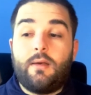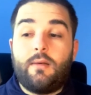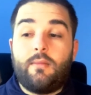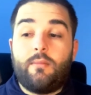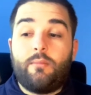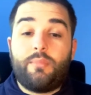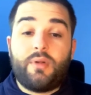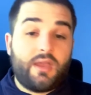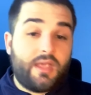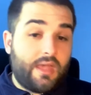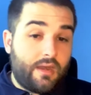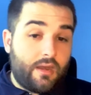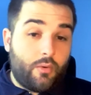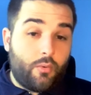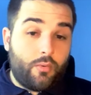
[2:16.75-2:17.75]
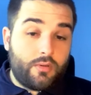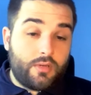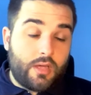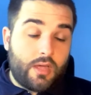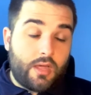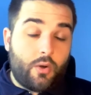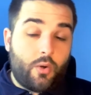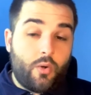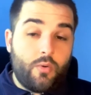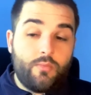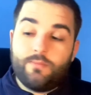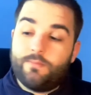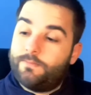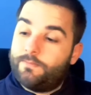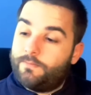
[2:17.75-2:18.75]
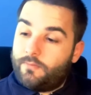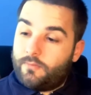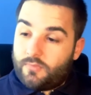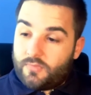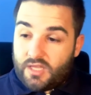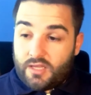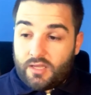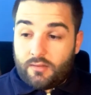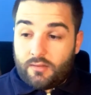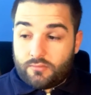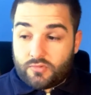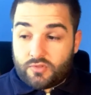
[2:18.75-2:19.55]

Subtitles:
But again, at home, they